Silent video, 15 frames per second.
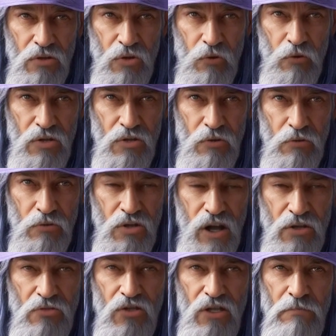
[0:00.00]
you can use
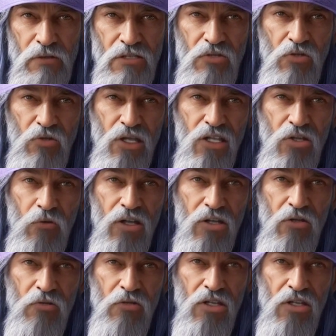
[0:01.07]
other image generator